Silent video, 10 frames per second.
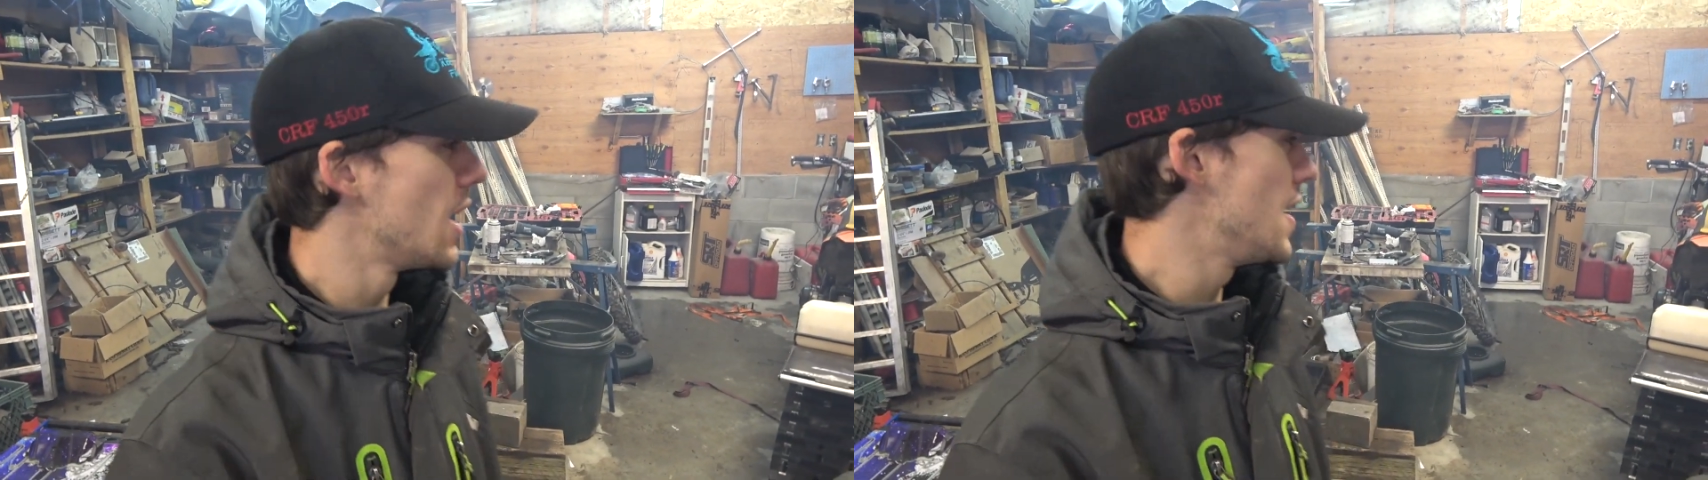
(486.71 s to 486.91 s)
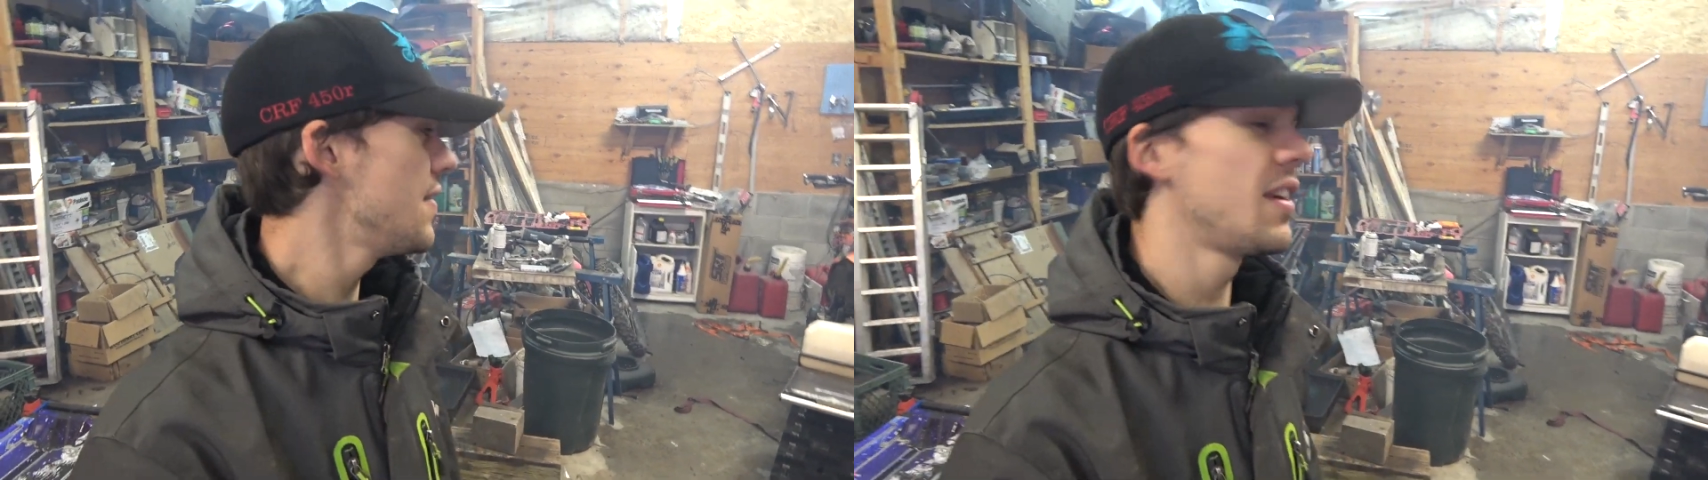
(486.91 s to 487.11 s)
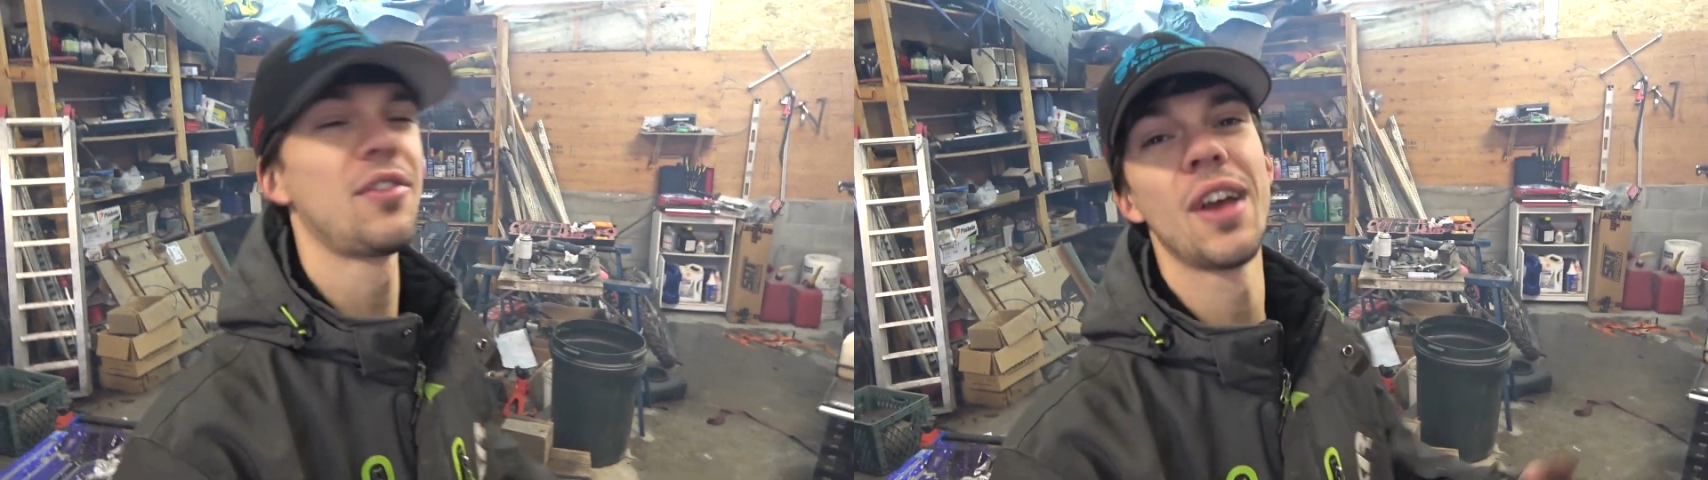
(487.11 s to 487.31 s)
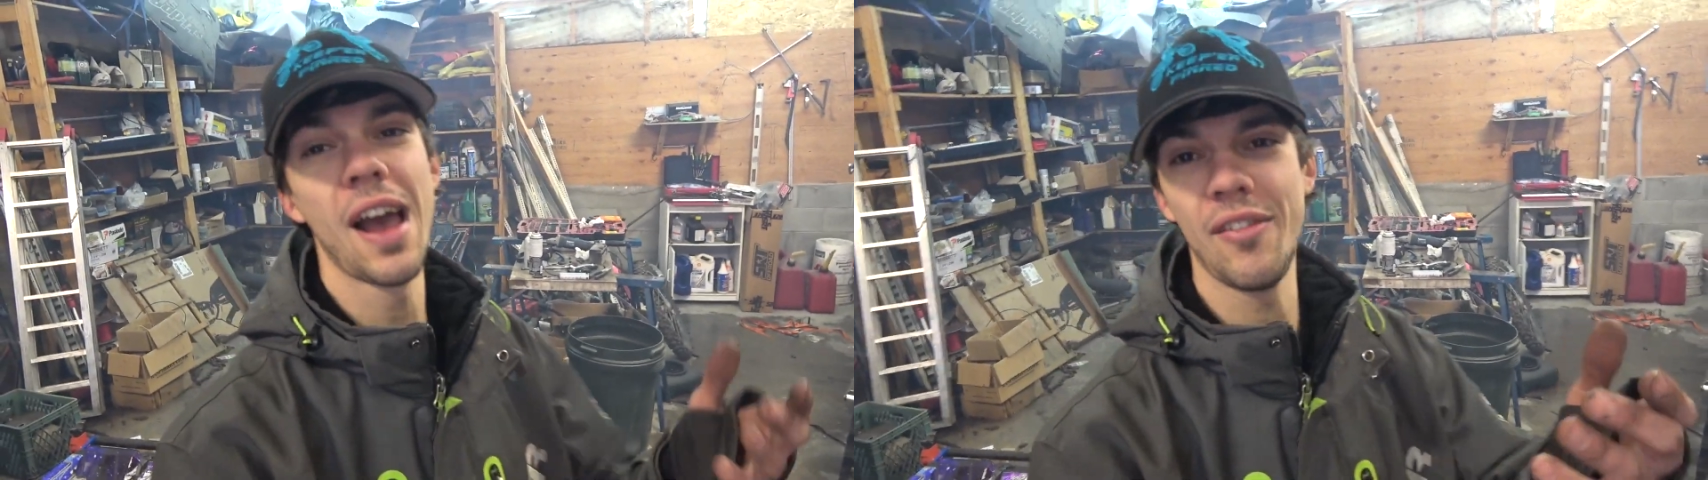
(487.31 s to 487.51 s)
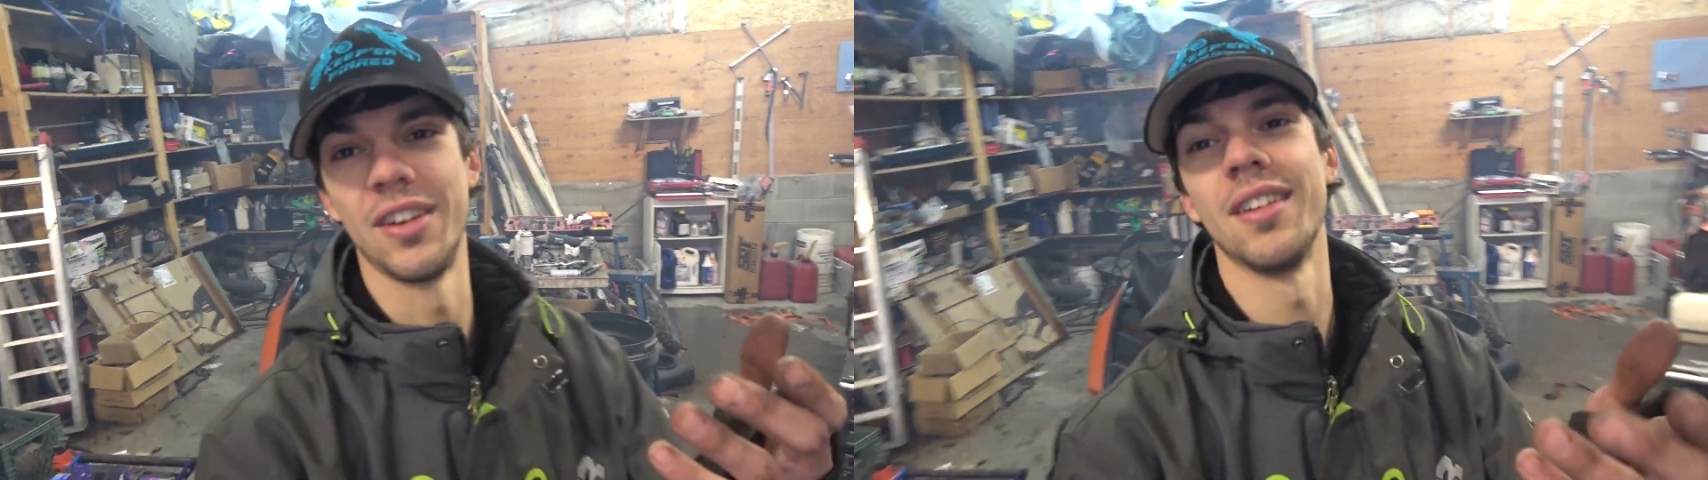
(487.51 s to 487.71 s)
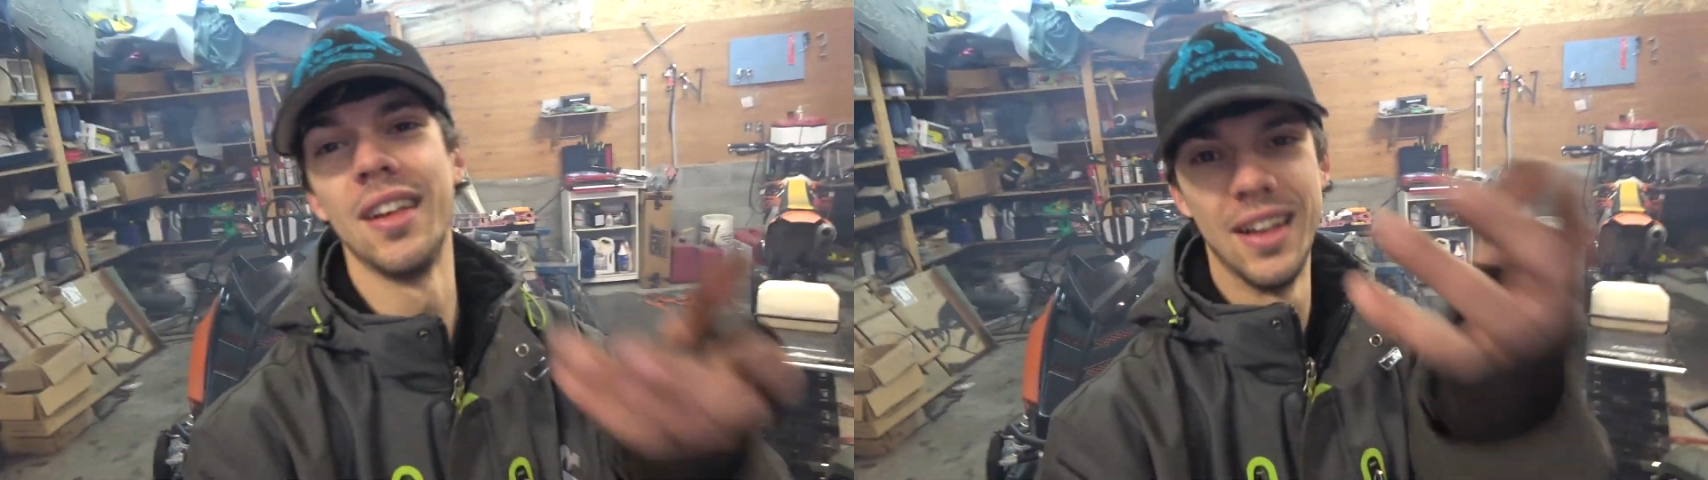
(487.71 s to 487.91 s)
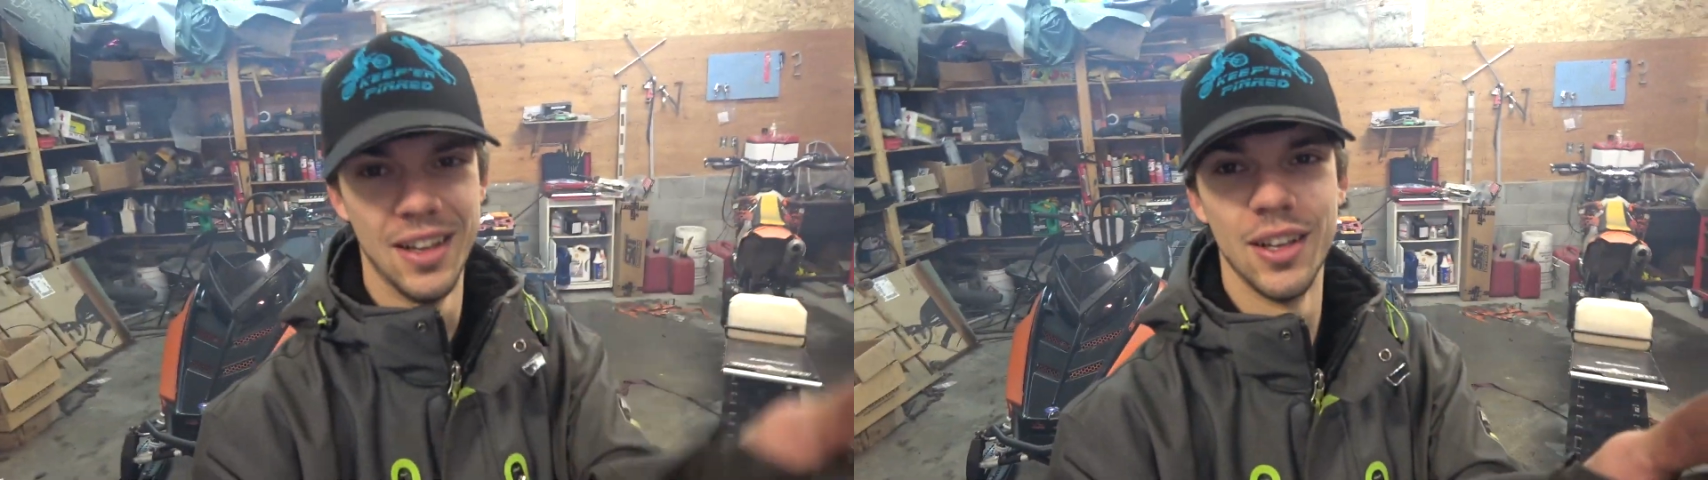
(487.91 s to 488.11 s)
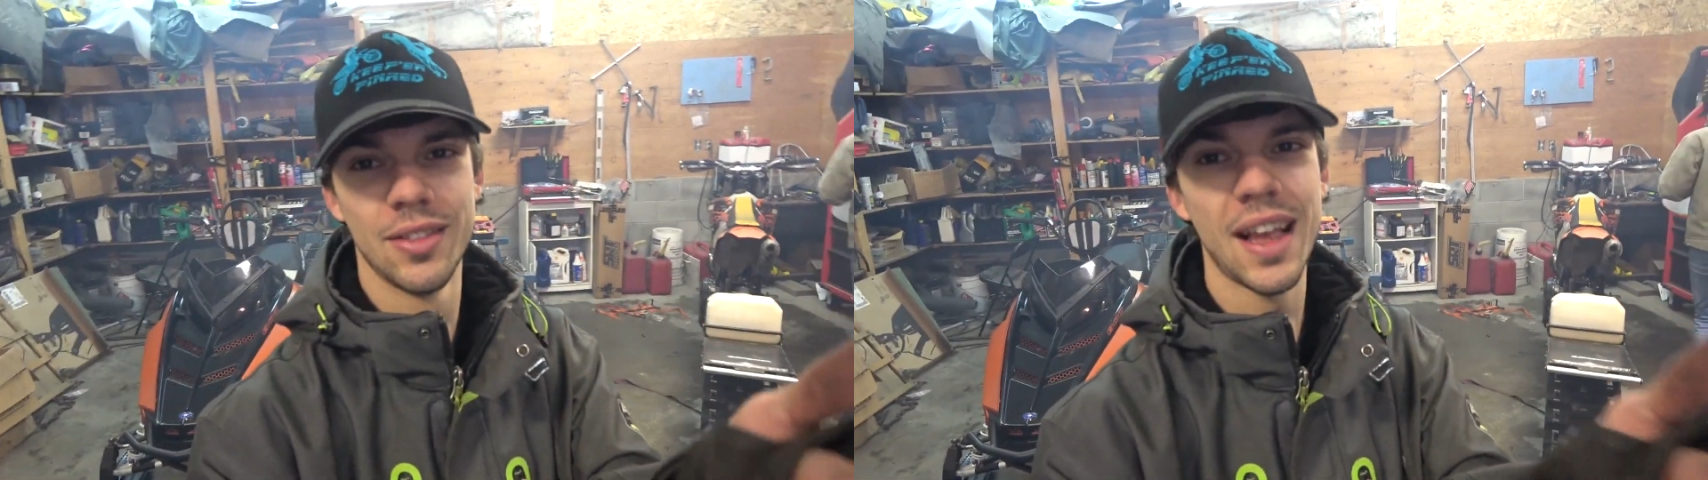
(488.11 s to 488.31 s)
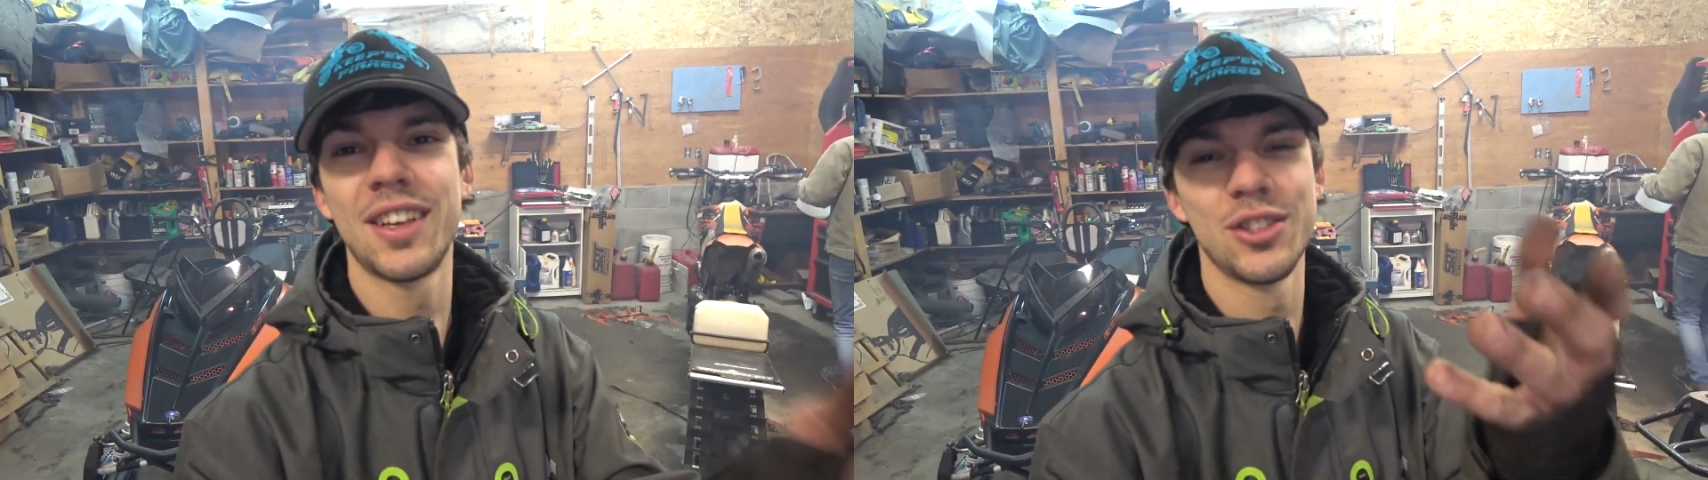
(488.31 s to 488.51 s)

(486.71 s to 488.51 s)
Even if you haven't, thank